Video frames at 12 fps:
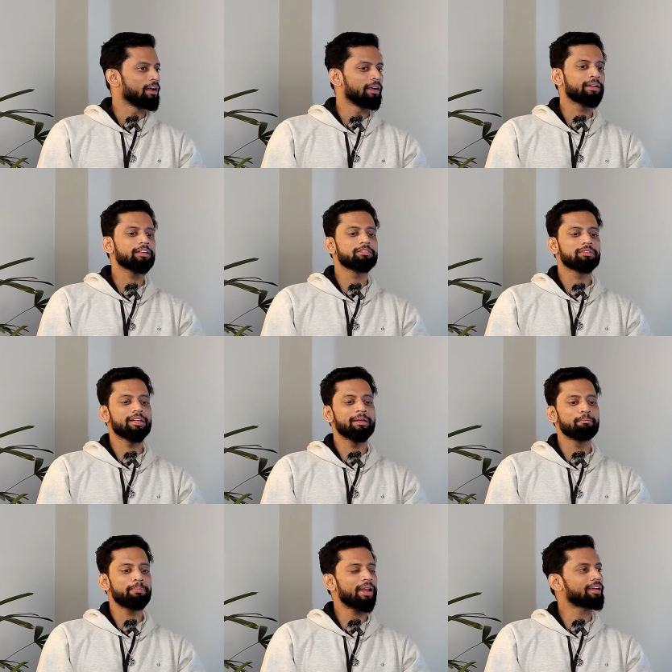it is
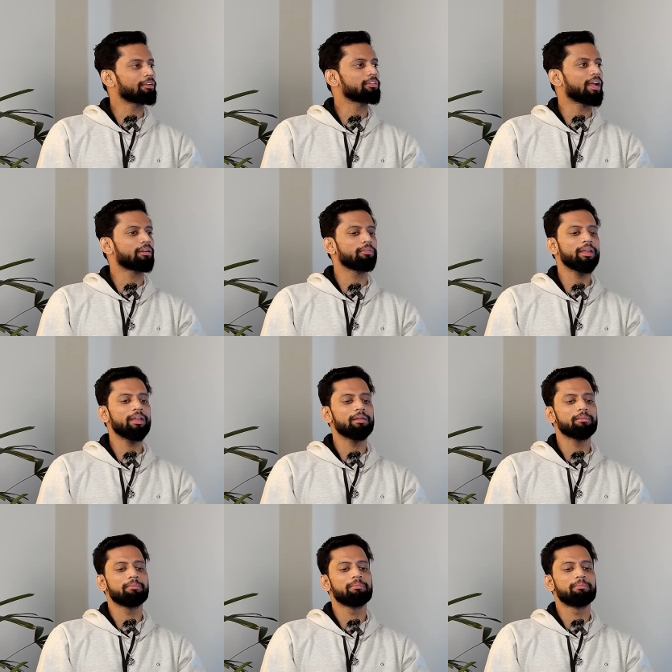imperative that
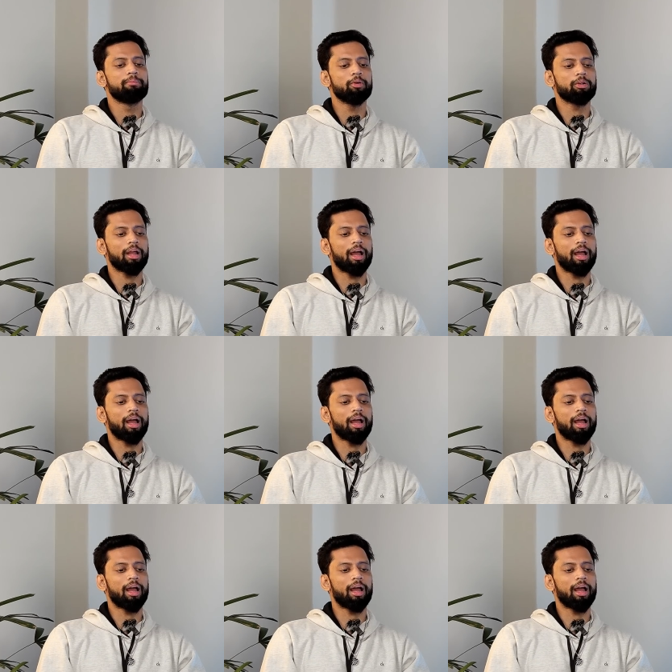we put